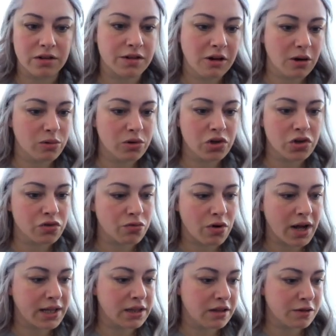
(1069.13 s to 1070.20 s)
I would just
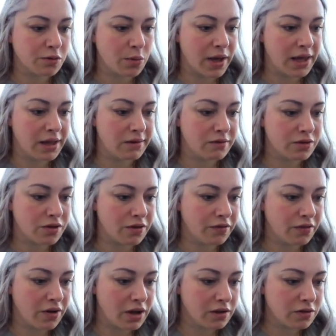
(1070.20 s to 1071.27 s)
ride this wave. So
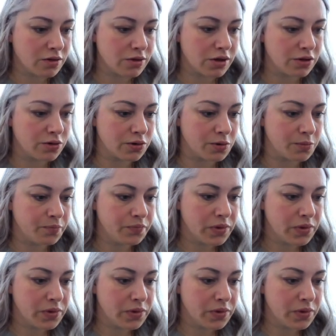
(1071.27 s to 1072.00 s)
File's looking good.